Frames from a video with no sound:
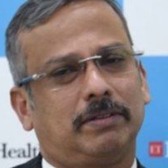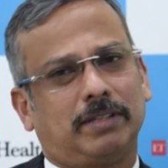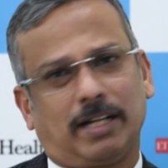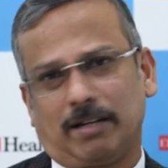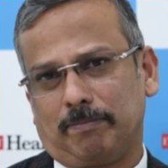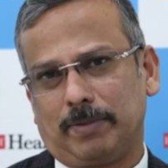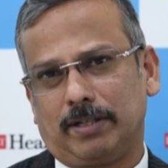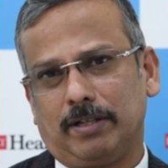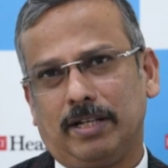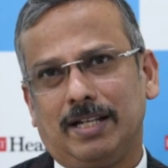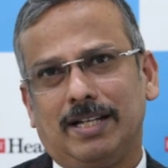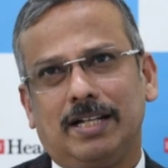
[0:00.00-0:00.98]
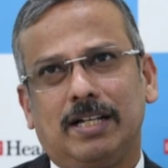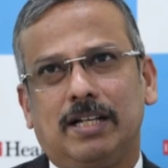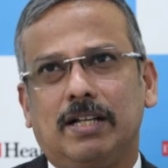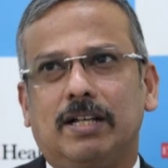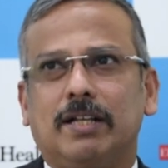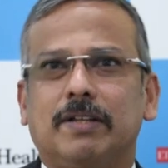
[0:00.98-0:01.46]
therapy.
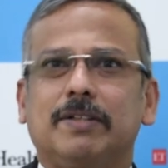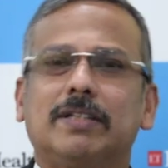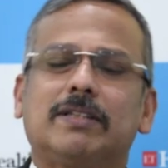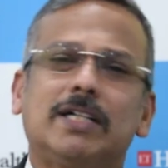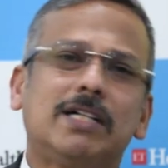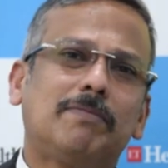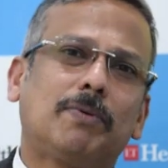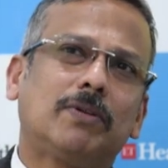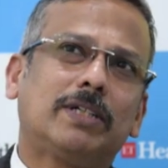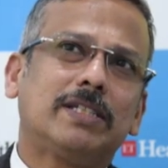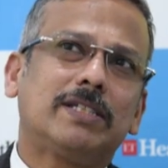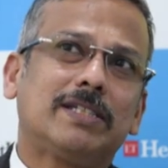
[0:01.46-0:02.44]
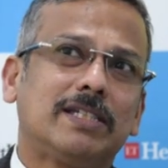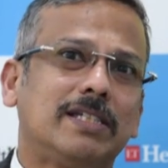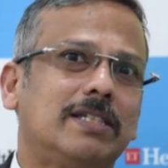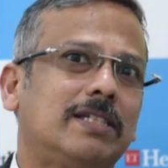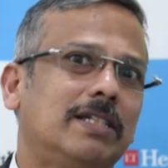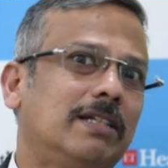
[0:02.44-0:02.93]
The third progress
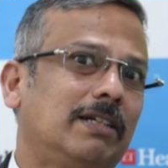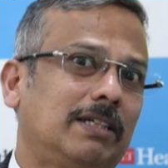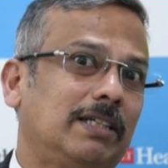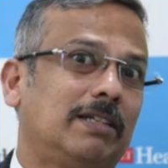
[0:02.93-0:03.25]
is in